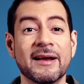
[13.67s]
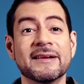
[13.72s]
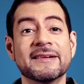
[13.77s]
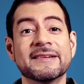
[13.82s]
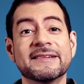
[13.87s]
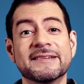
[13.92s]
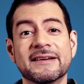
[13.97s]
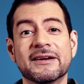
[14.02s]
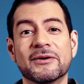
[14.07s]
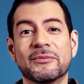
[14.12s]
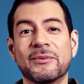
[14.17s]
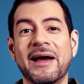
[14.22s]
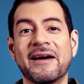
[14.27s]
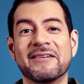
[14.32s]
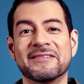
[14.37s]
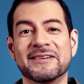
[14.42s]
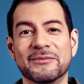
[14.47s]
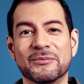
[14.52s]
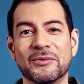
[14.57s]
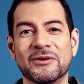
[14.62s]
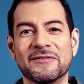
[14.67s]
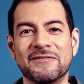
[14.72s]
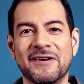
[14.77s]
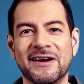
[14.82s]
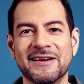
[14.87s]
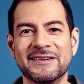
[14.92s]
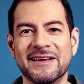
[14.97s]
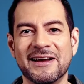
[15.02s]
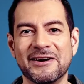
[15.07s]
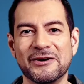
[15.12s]
Stick around and we'll
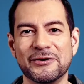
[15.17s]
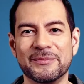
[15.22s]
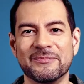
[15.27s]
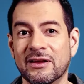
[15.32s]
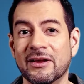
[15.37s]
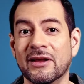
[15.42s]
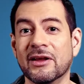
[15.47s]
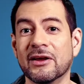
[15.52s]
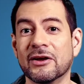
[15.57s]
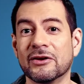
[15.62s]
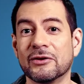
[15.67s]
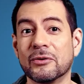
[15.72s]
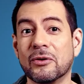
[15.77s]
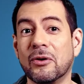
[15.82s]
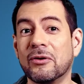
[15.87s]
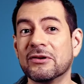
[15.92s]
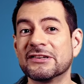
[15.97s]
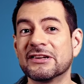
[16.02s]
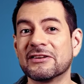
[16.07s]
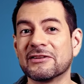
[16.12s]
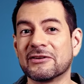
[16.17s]
find out. You'll also